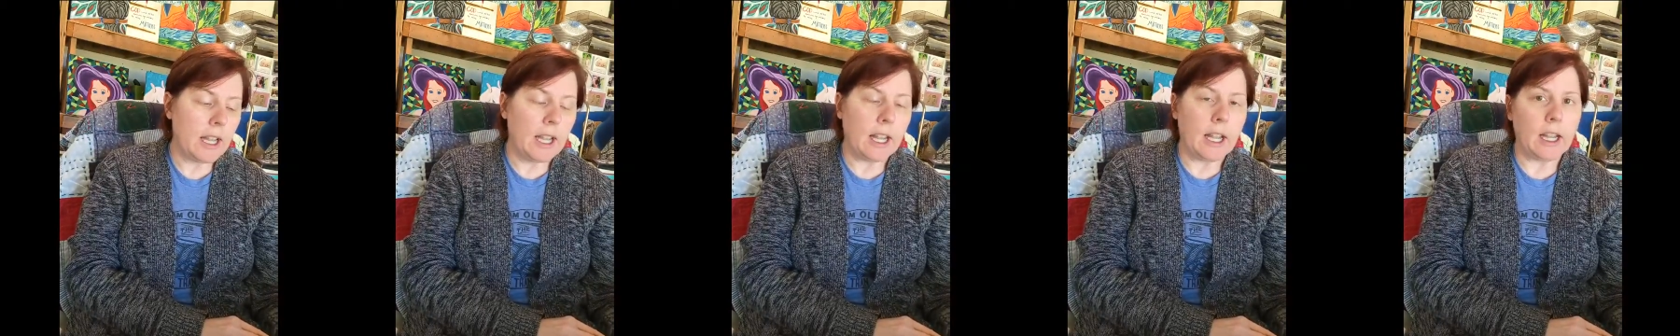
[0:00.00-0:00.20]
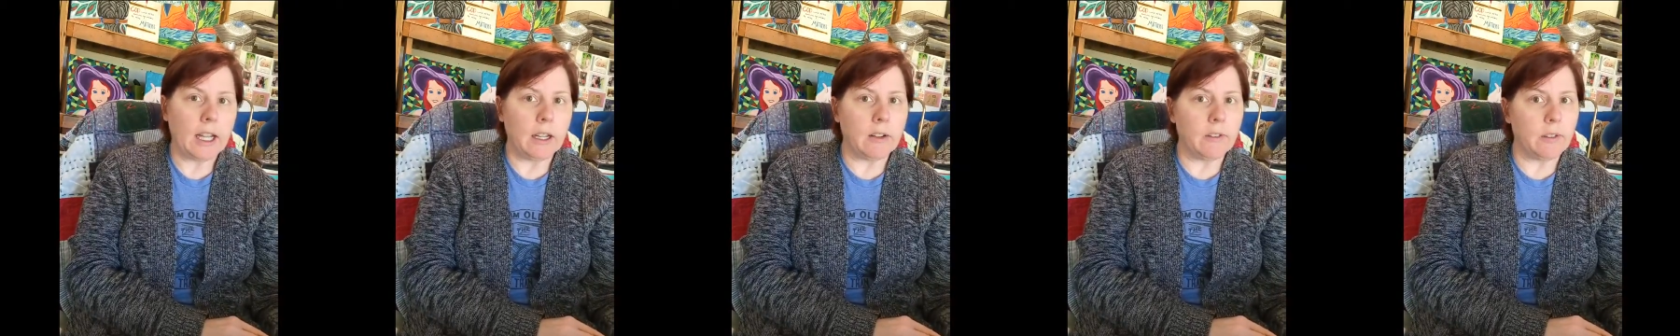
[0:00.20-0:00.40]

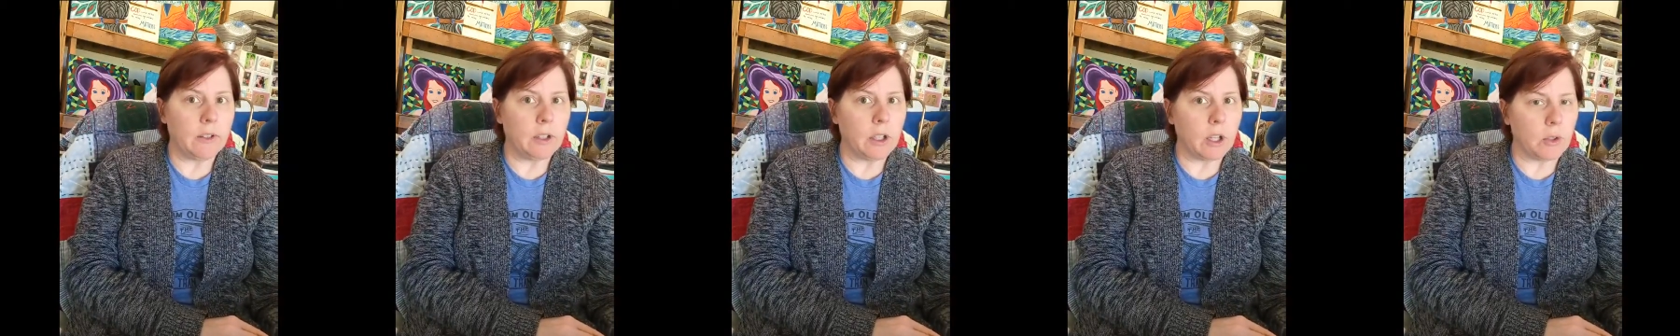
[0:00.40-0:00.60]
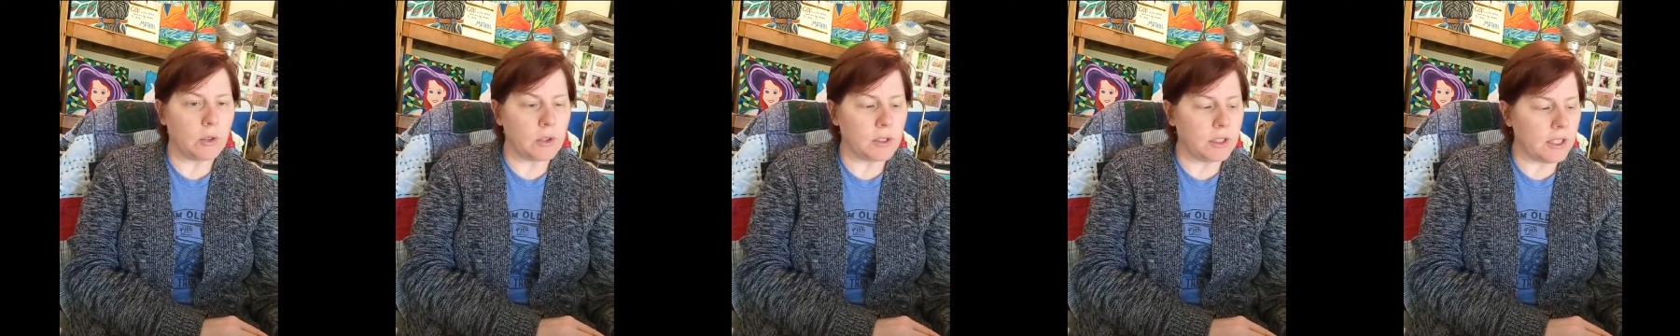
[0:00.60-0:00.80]
Even
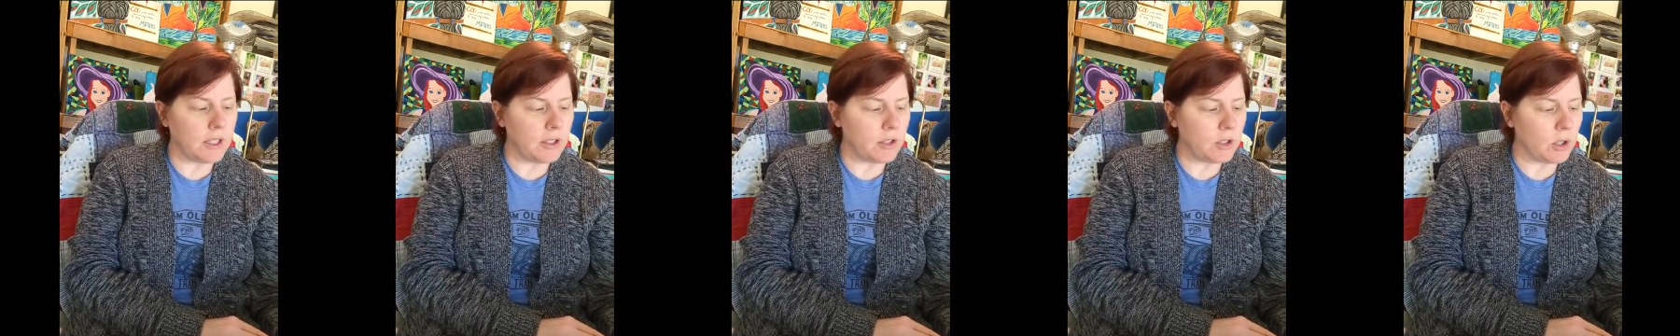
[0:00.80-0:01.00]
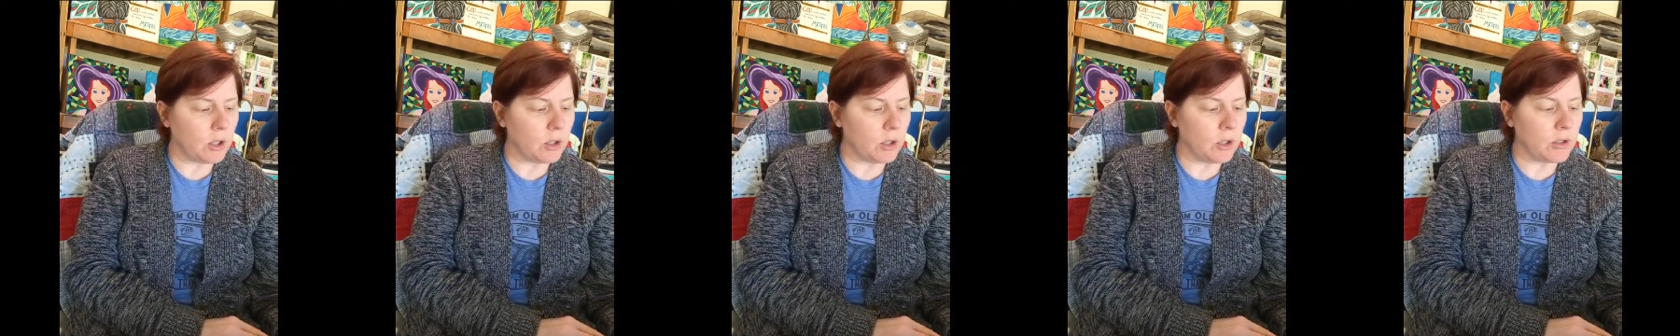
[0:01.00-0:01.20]
though sea
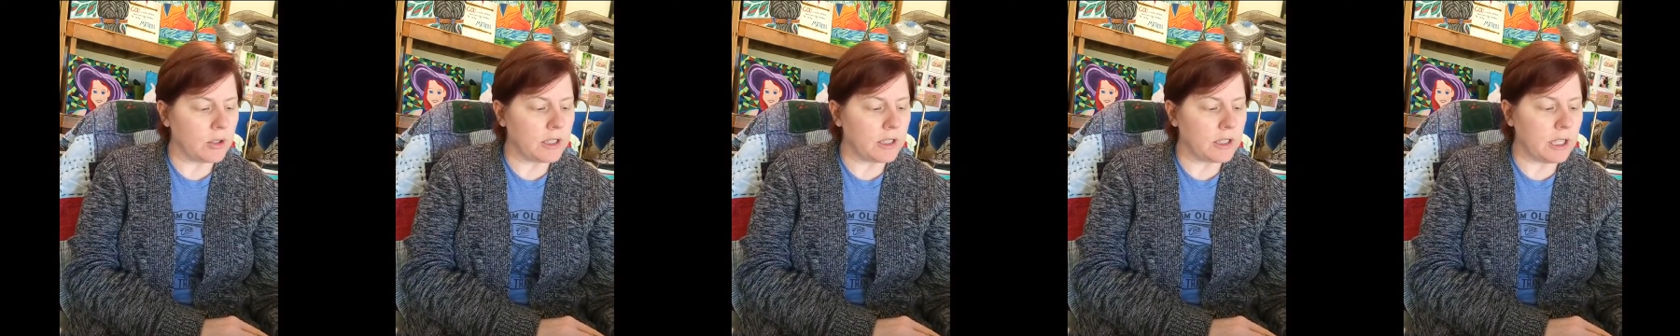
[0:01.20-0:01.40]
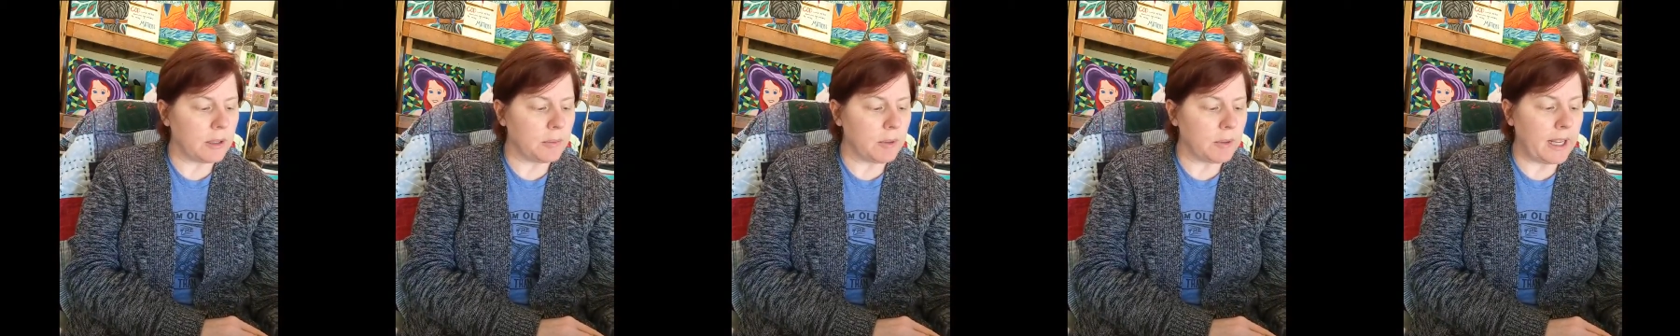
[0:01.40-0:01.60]
turtles
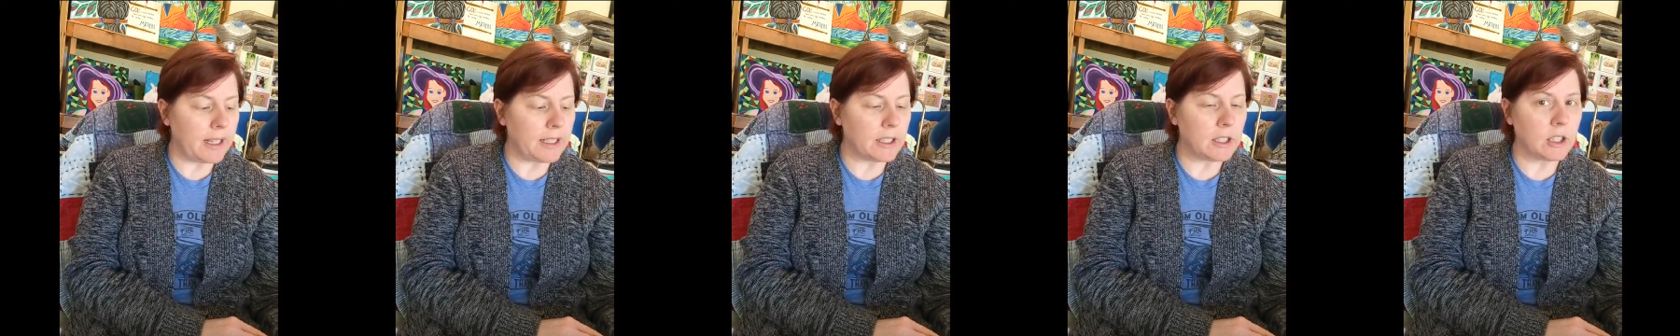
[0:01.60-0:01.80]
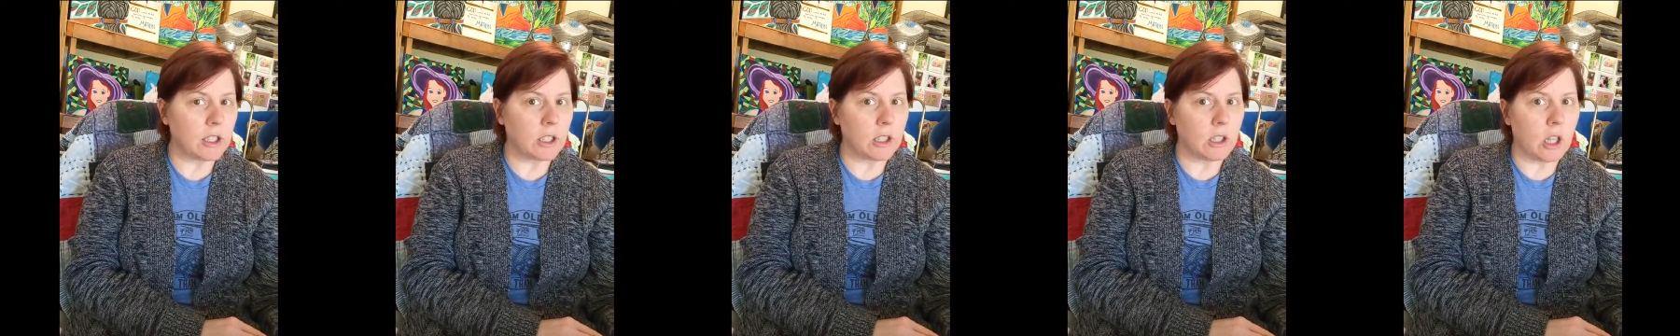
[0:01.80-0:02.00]
seem like
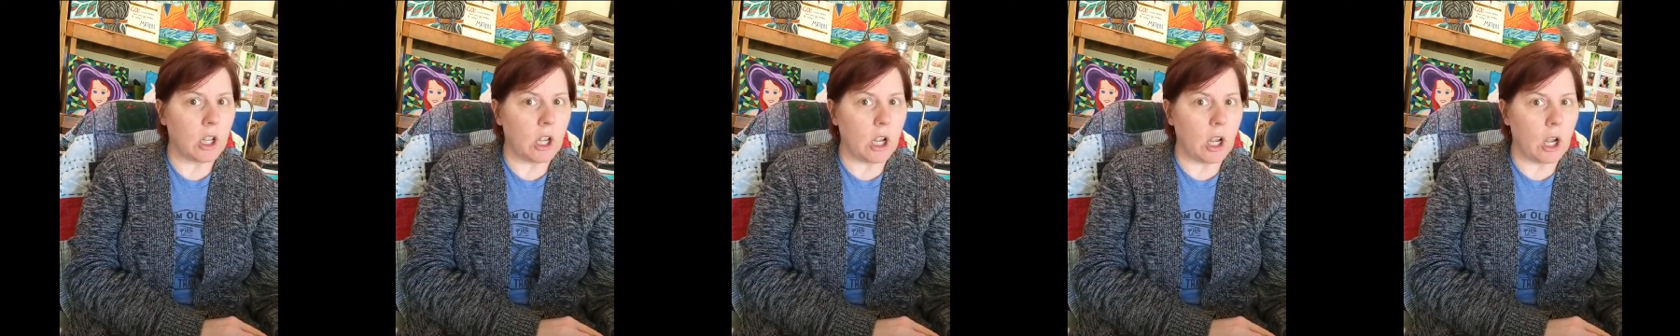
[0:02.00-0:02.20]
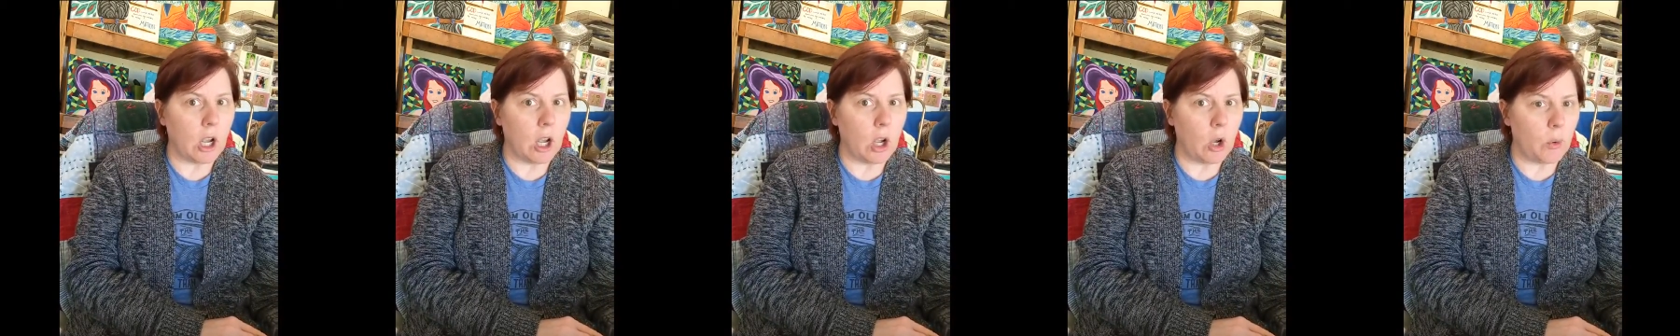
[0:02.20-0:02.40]

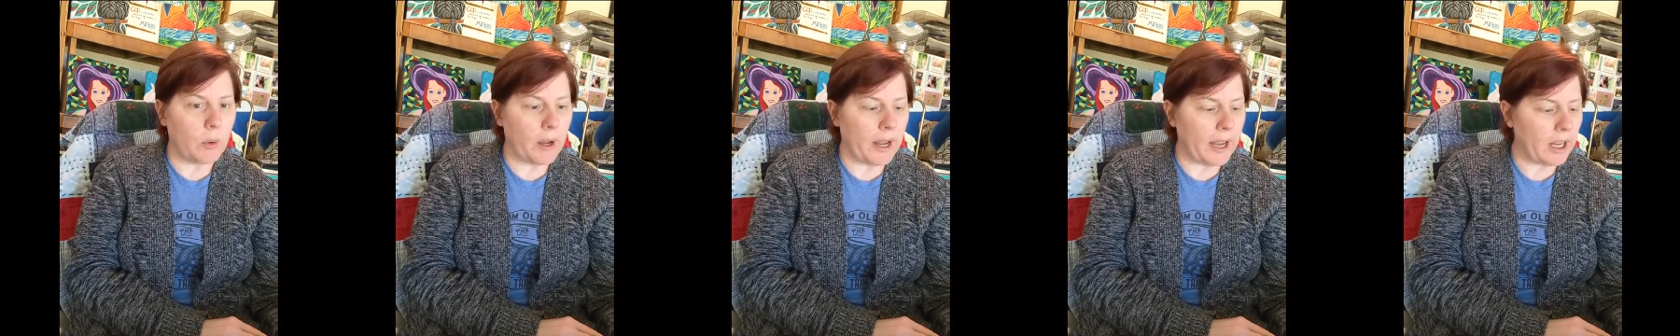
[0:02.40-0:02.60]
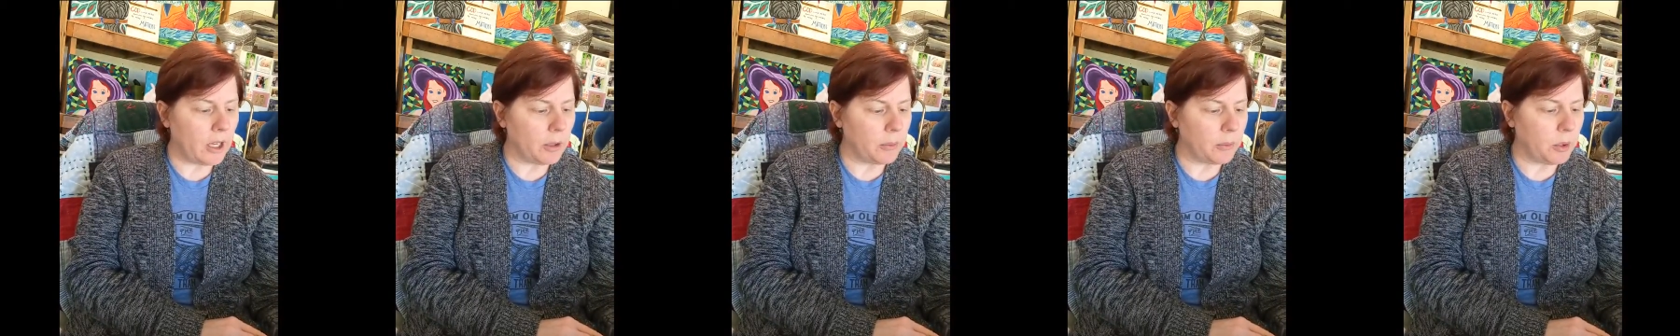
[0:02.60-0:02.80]
slow
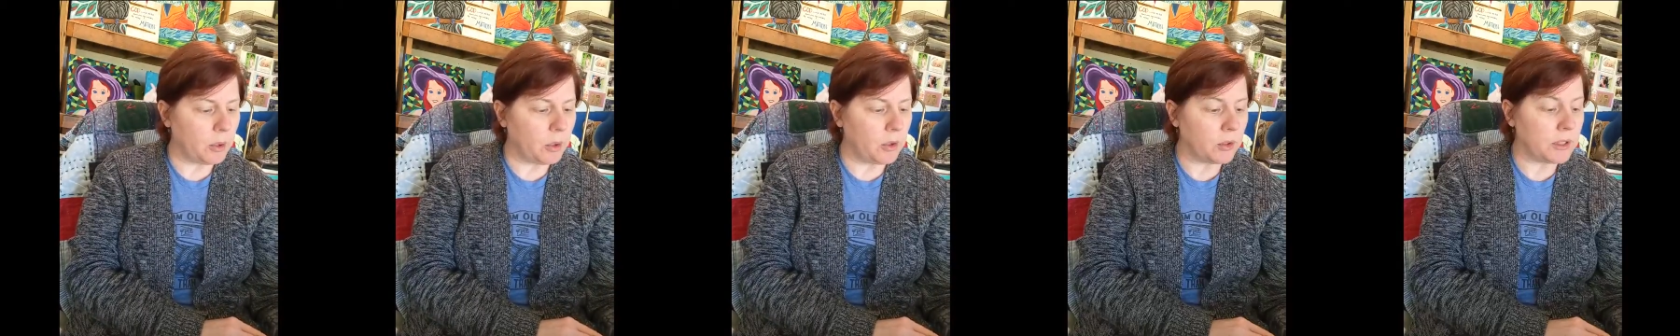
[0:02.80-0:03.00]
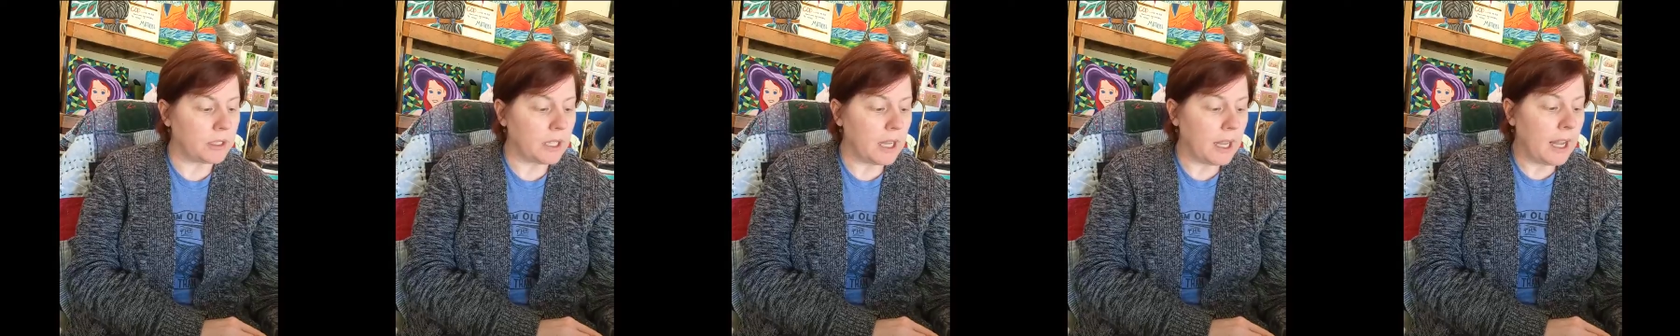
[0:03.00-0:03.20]

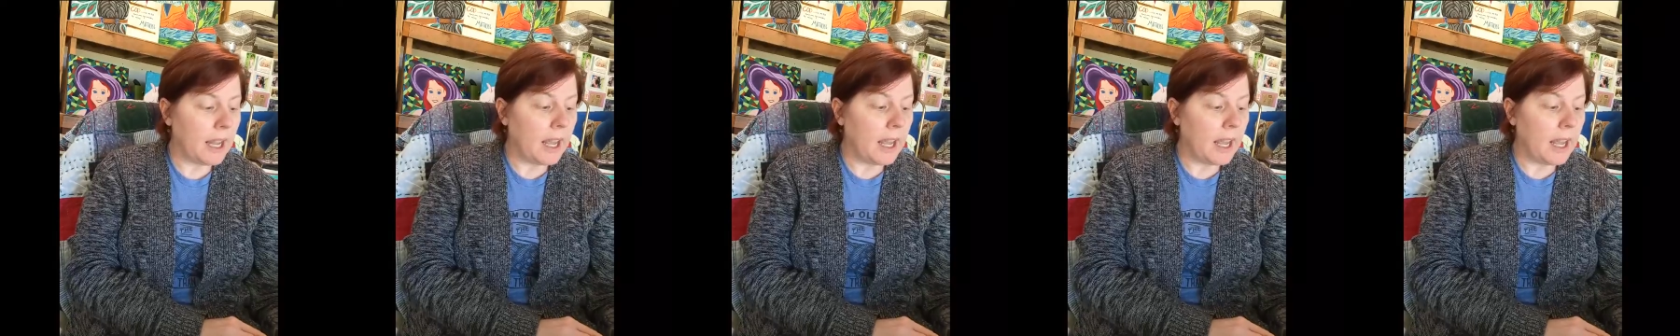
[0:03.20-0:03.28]
animals,